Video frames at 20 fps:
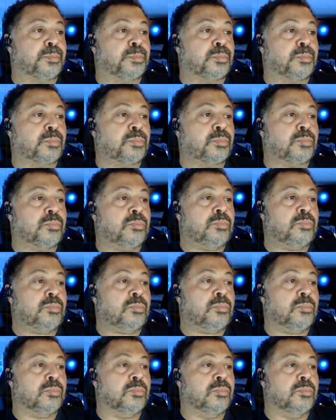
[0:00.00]

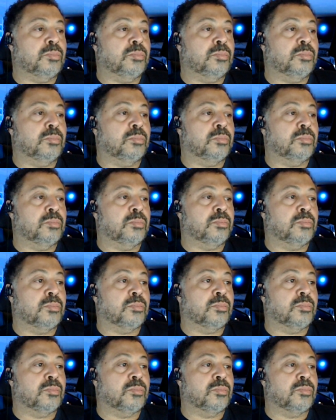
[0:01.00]

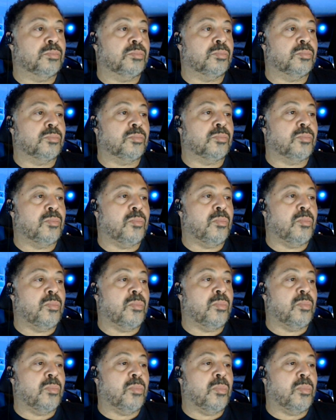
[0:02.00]
[no speech]